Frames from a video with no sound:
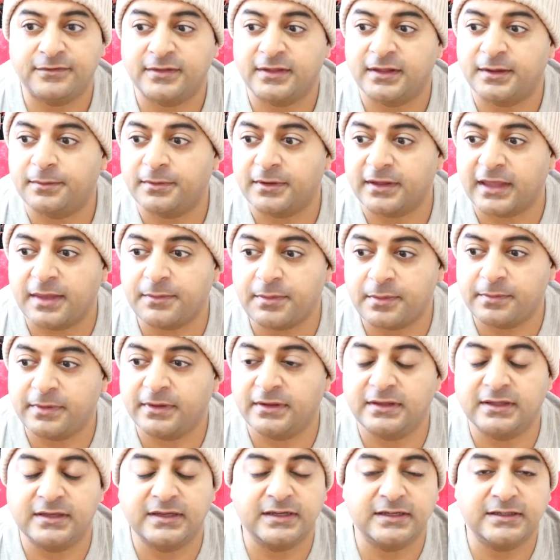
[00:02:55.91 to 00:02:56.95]
the
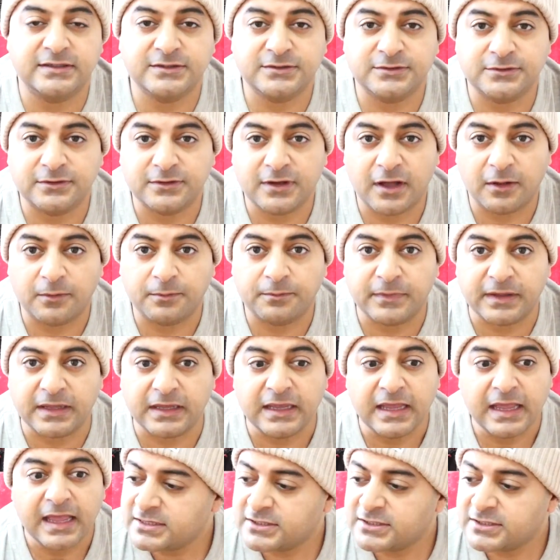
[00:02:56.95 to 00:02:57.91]
capability to help me.